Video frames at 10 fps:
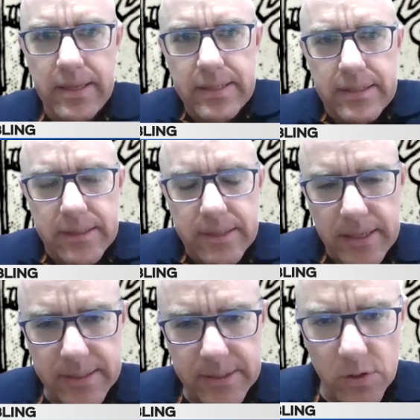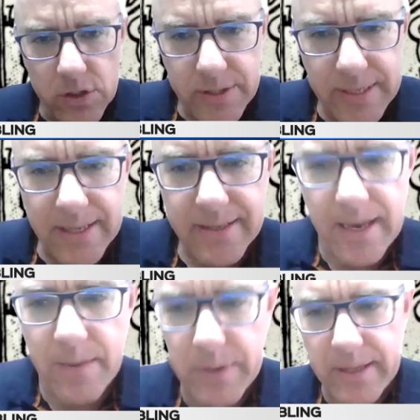this soldier didn't
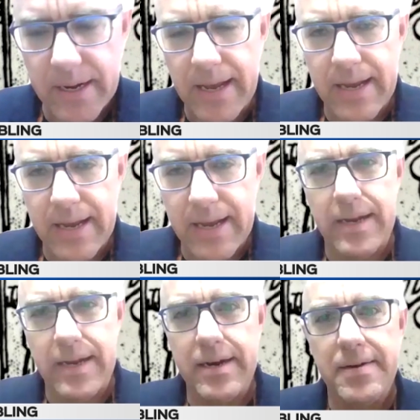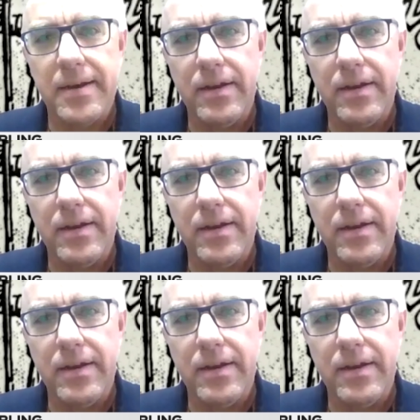kept it and